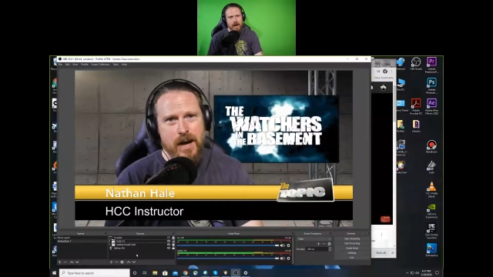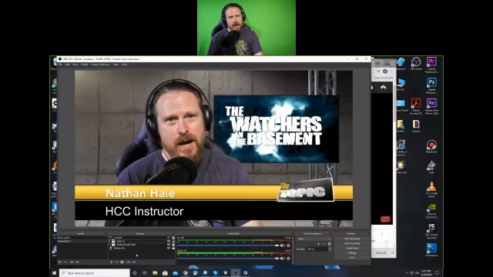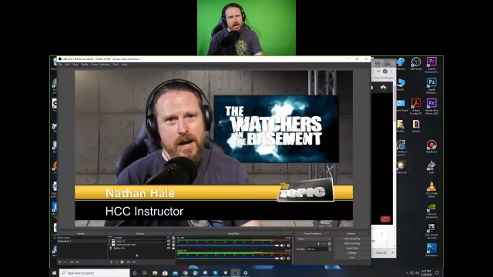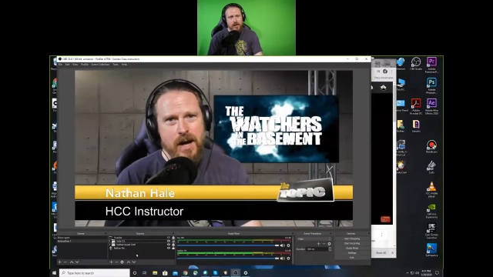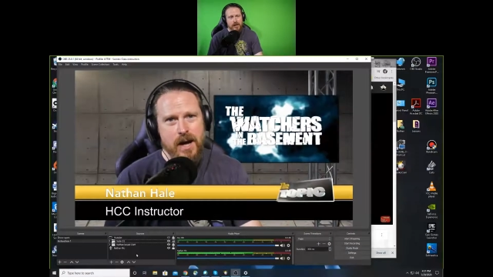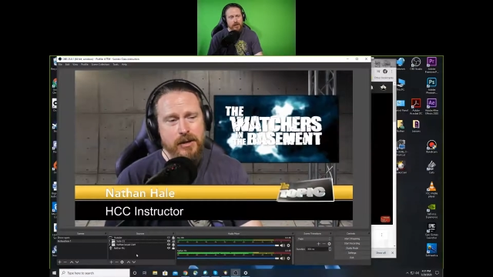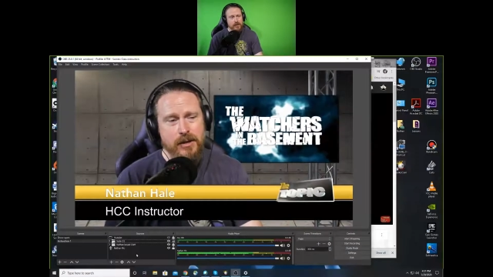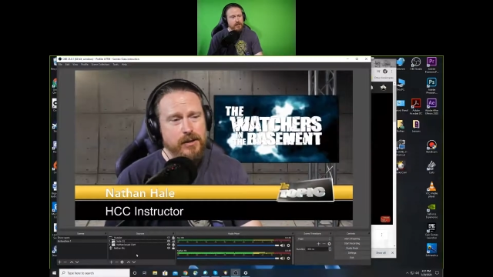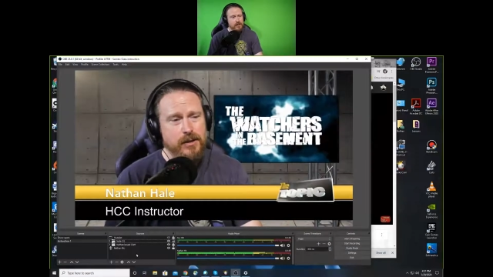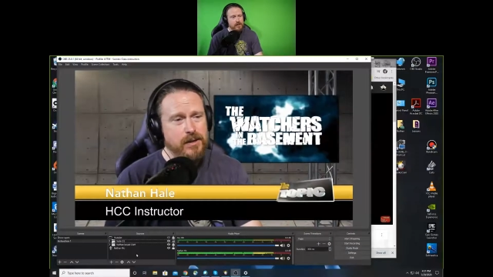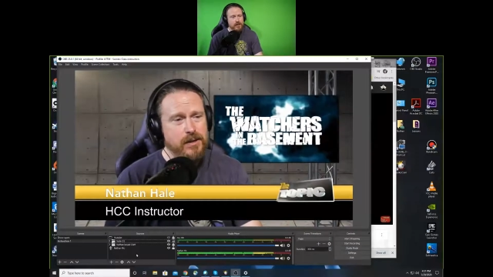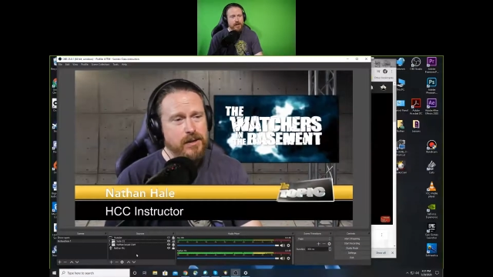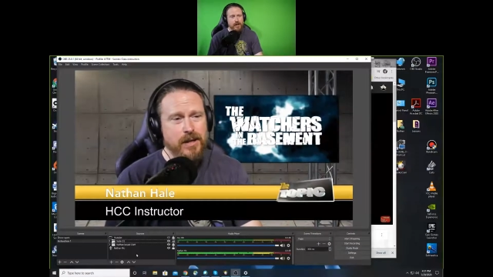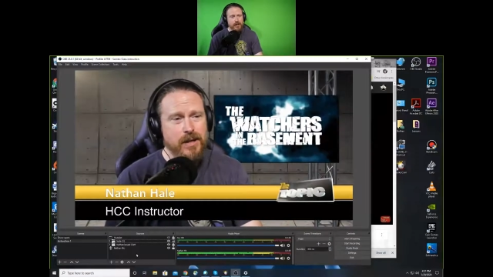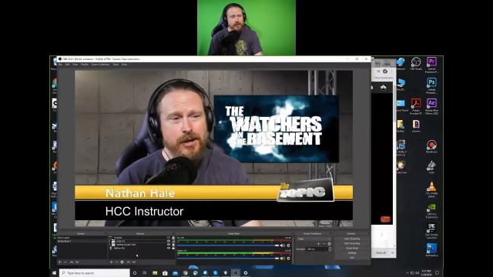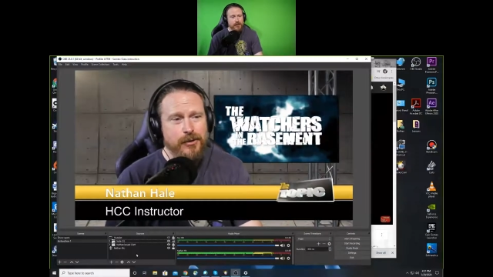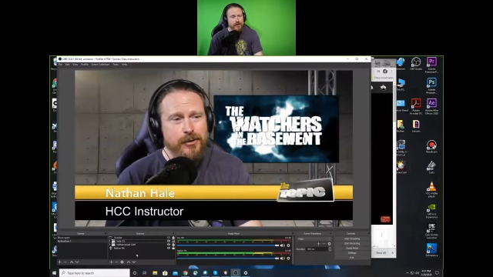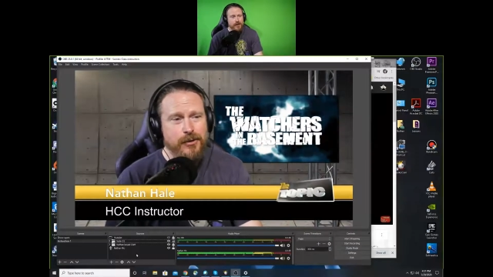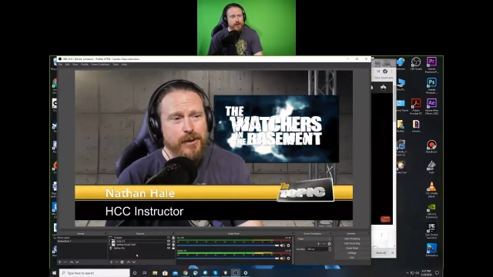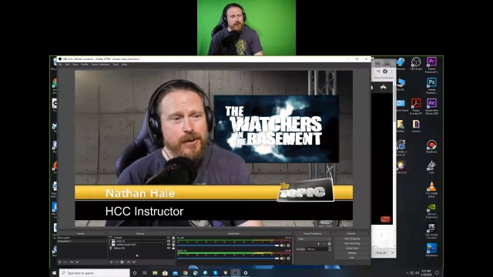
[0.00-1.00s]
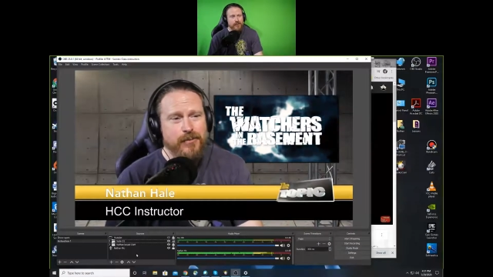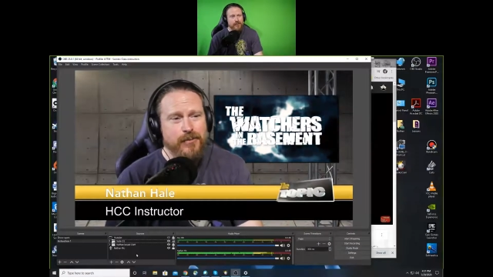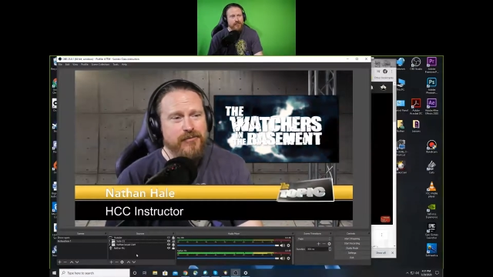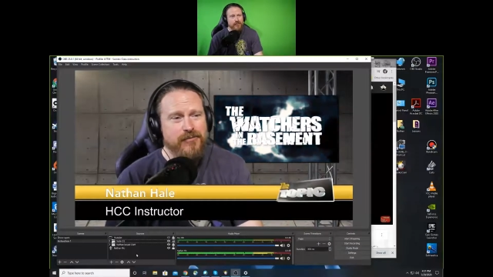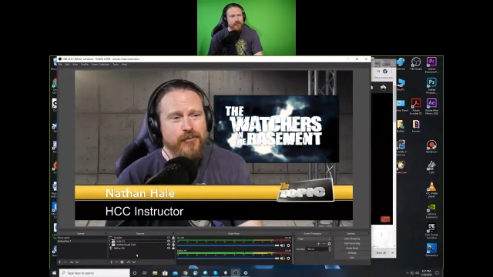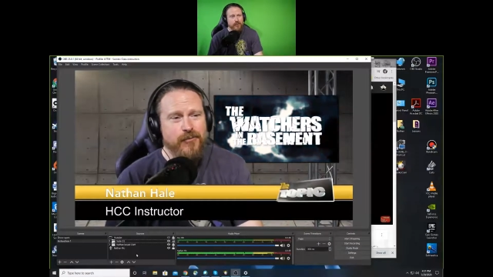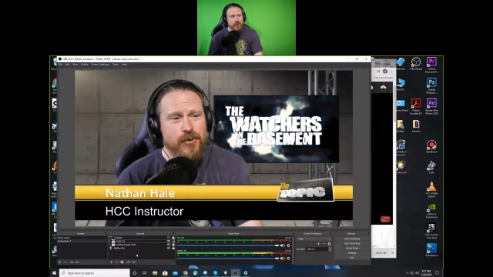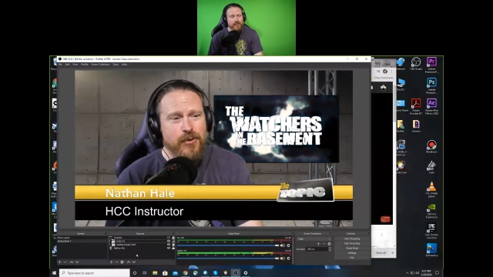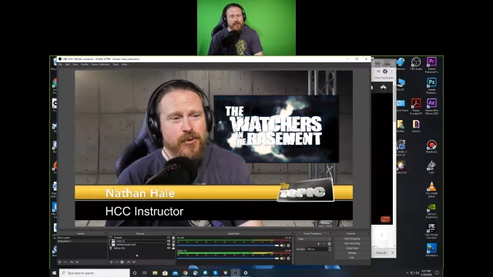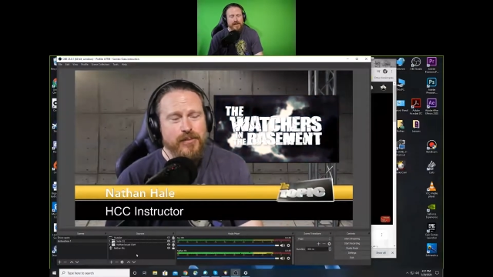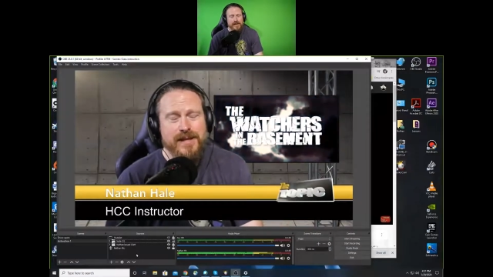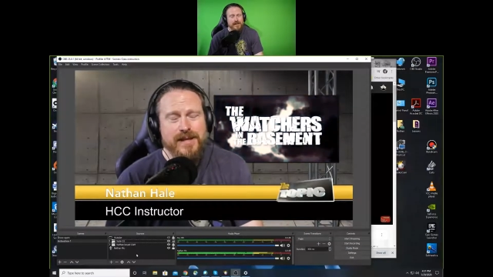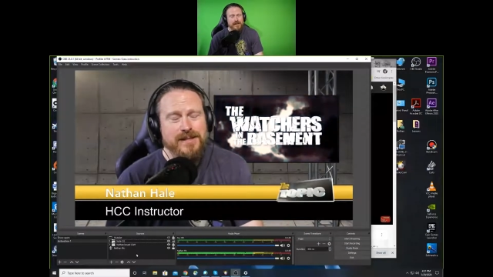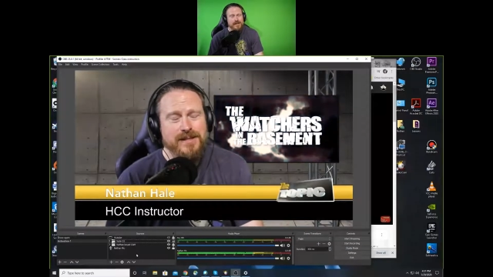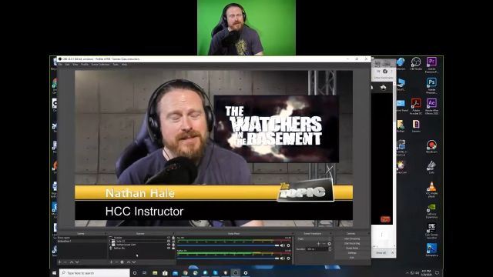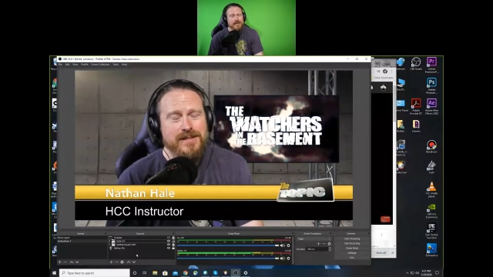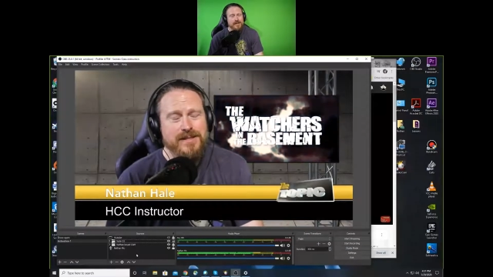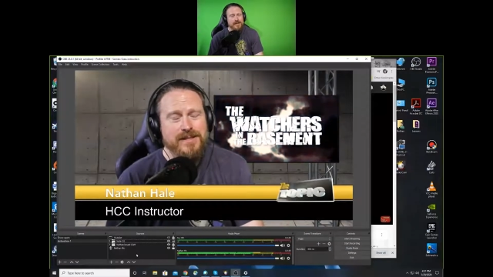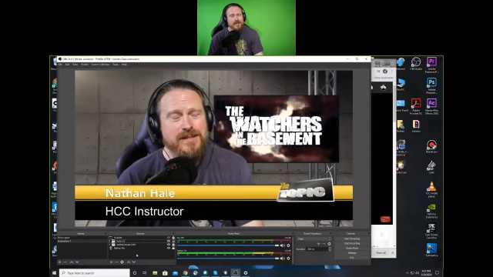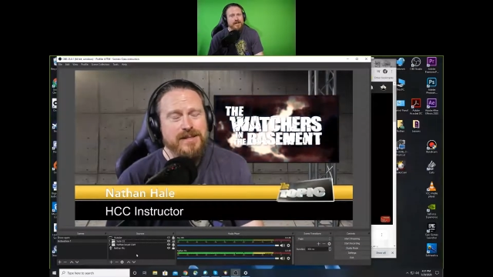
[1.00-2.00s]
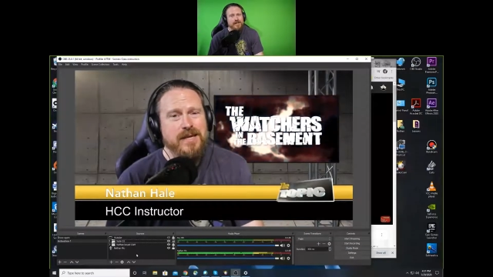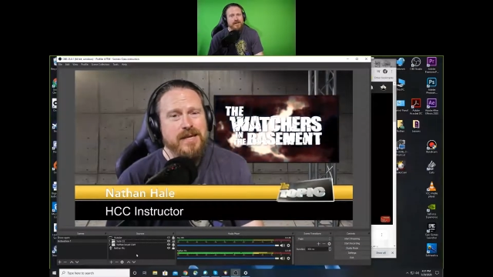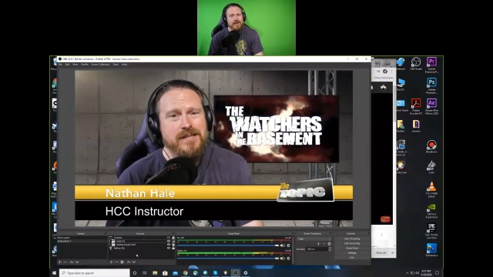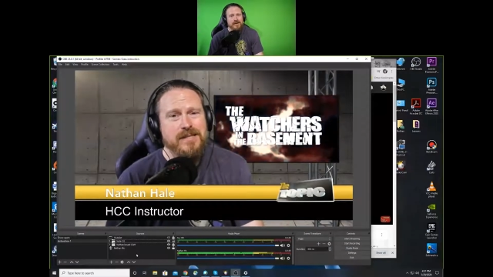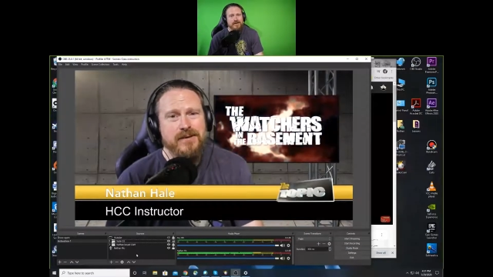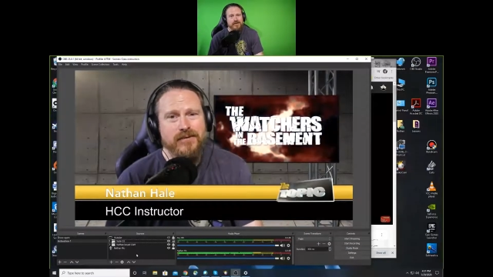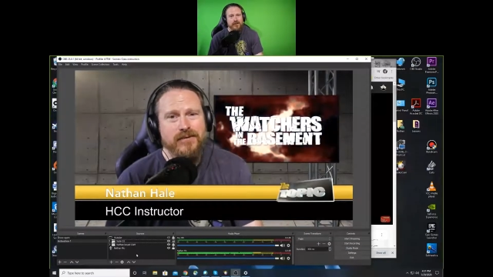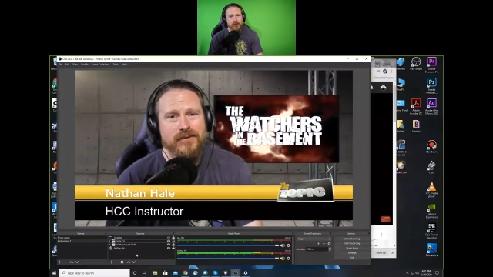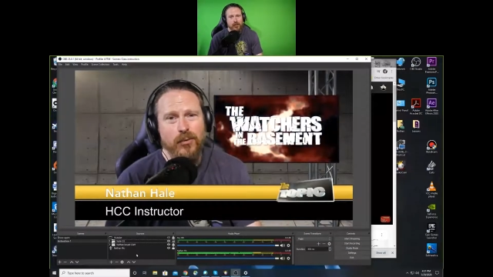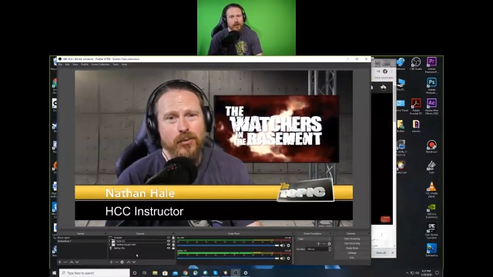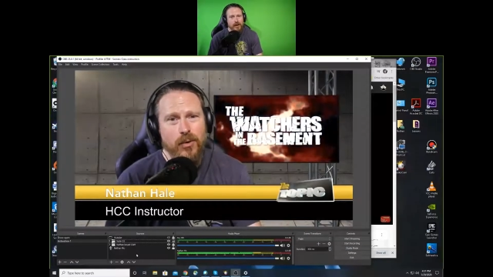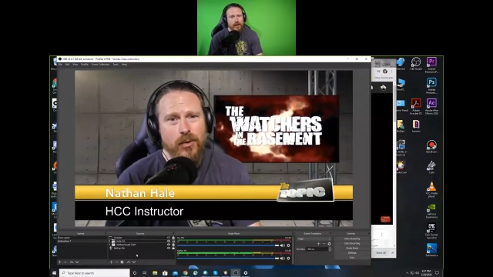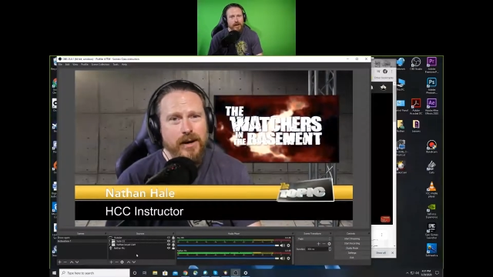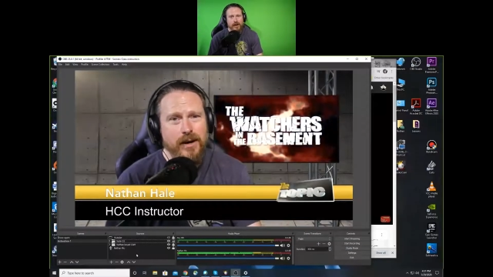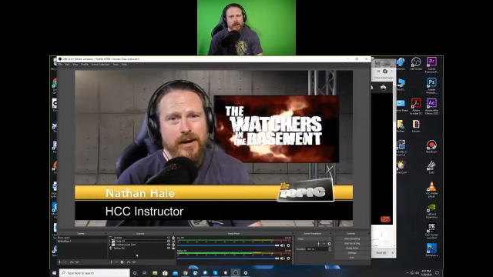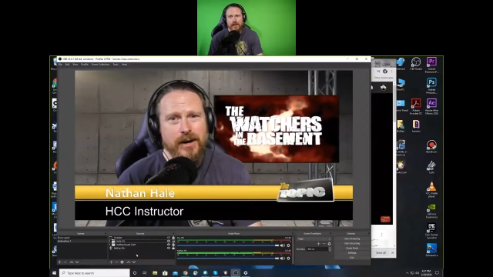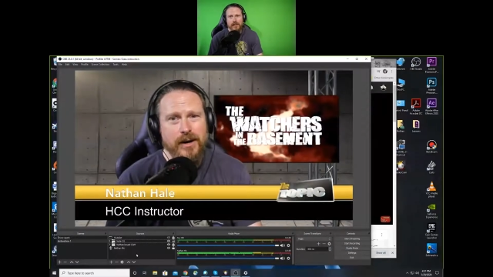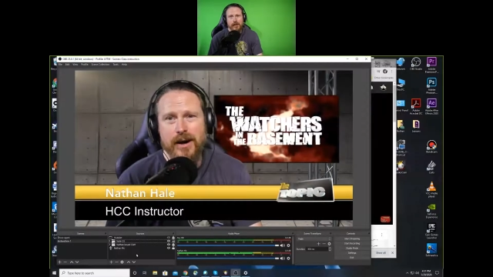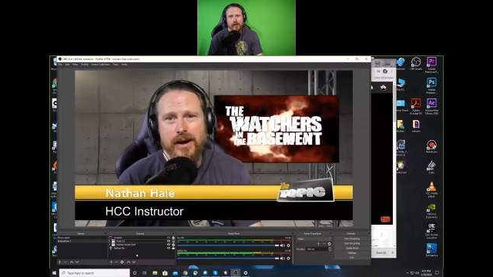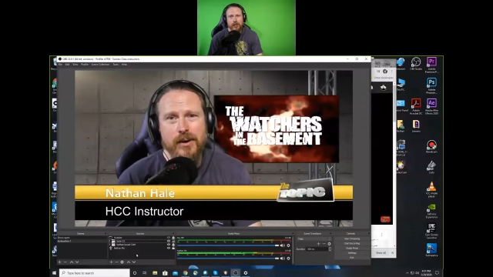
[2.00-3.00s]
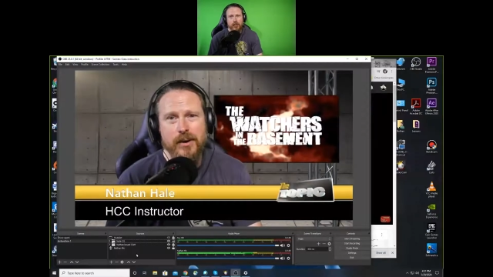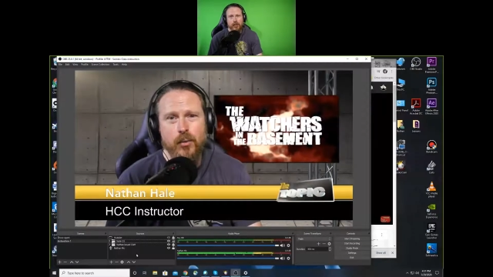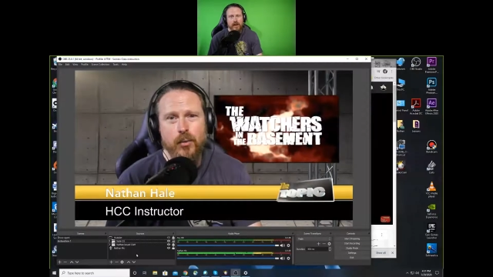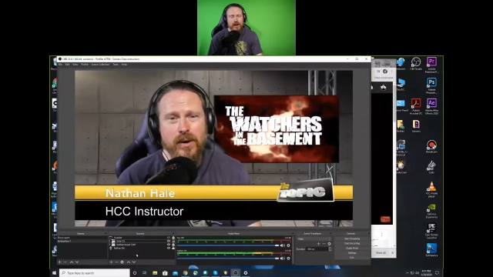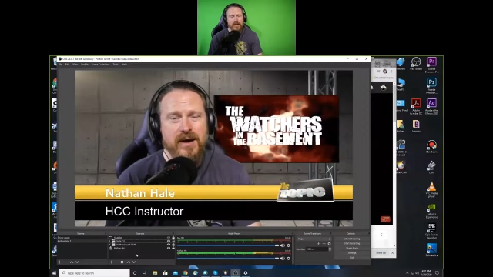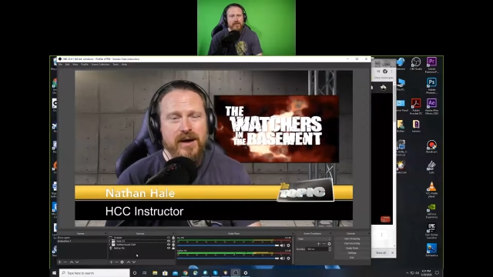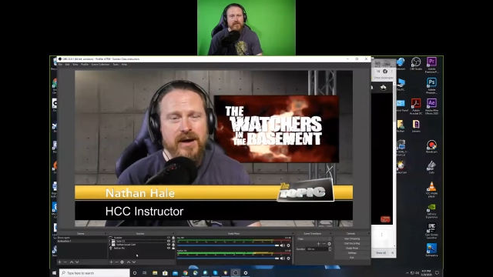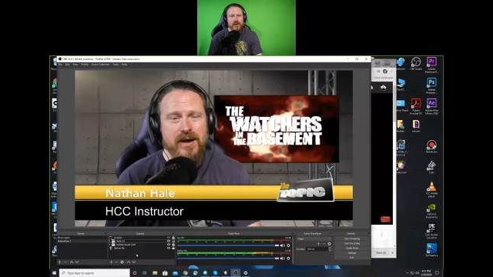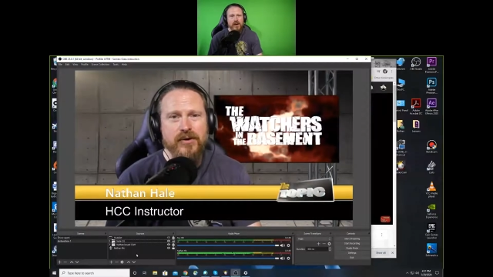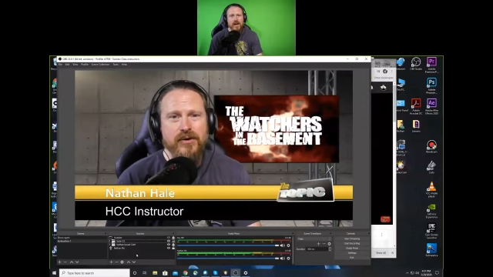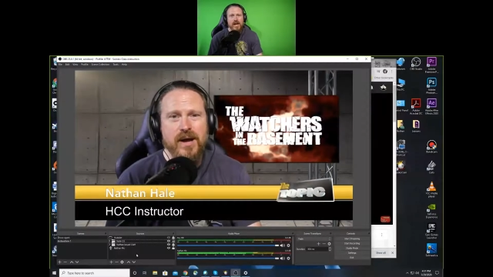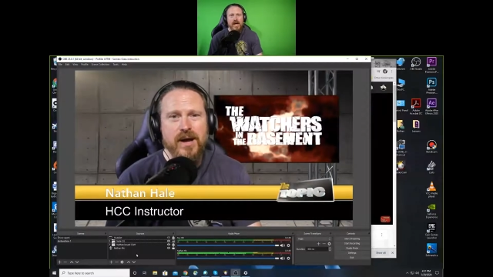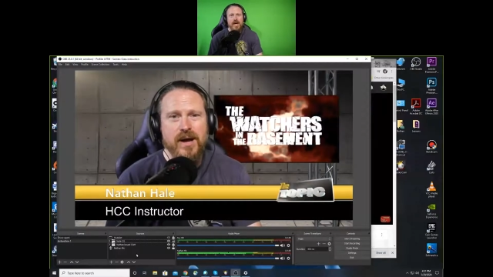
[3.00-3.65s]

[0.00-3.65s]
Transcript: You can literally perform little skits if you wanted. I mean, whatever.